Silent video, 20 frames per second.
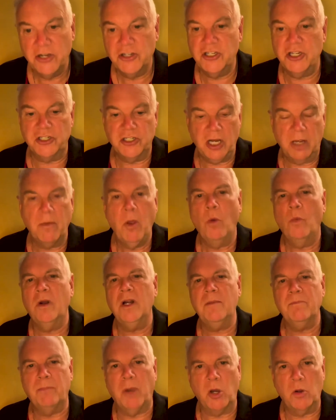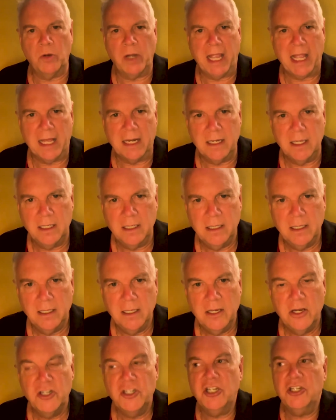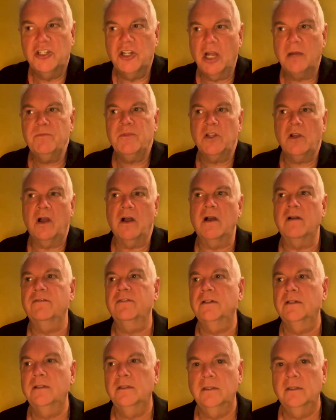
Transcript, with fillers: What a bonehead. She jumps off.